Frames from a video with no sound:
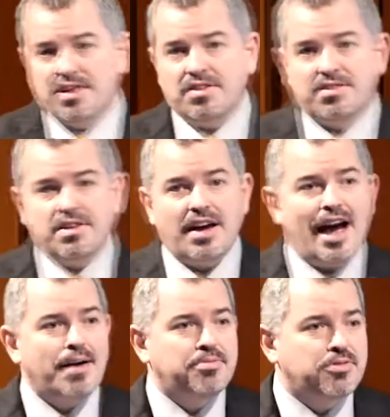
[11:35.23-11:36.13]
The
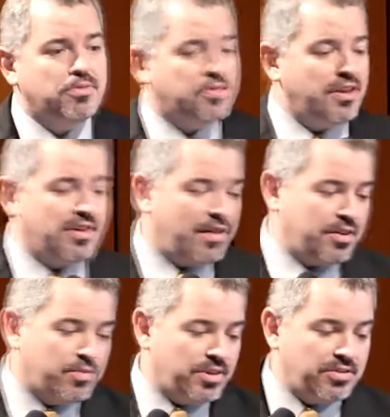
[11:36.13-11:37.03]
absolute thing that
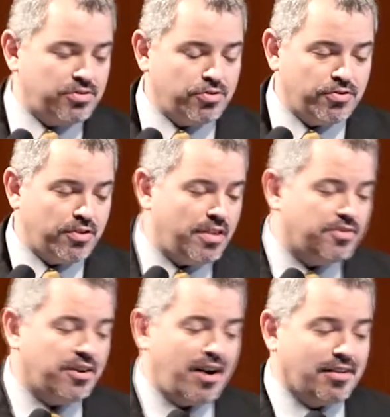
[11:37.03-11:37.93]
I think rings true for
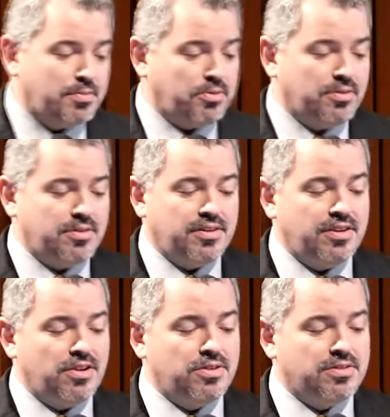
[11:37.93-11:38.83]
every hospital
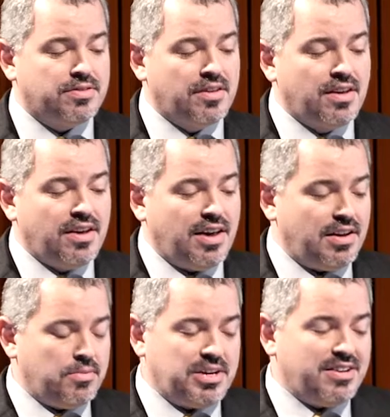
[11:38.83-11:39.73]
CEO is,
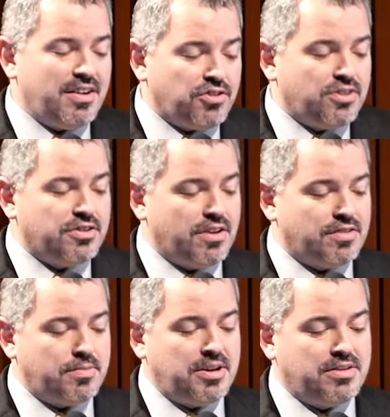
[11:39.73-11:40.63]
and we can never
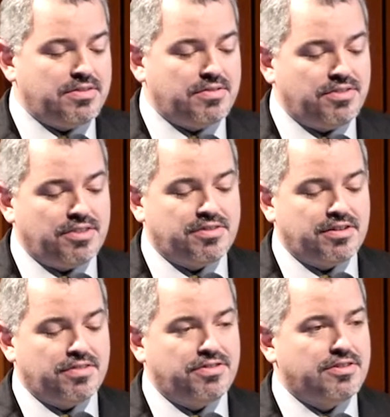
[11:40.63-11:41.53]
underestimate, is
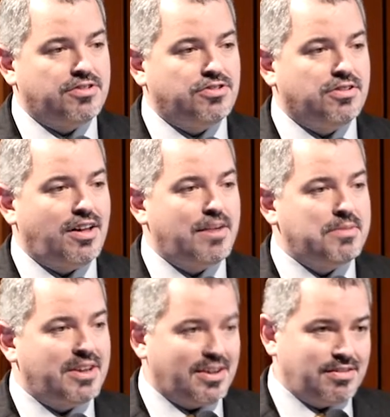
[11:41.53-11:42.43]
investing in physician
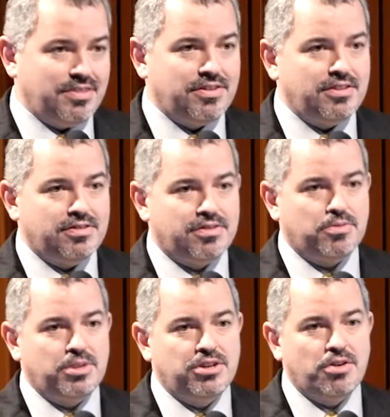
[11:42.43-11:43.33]
alignment activities.
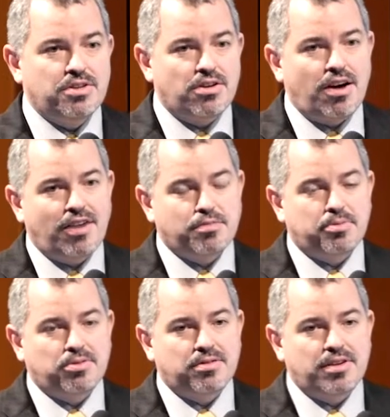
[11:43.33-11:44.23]
And we know that our
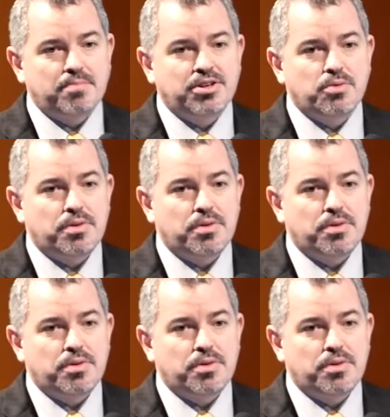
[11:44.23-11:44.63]
hospitals sit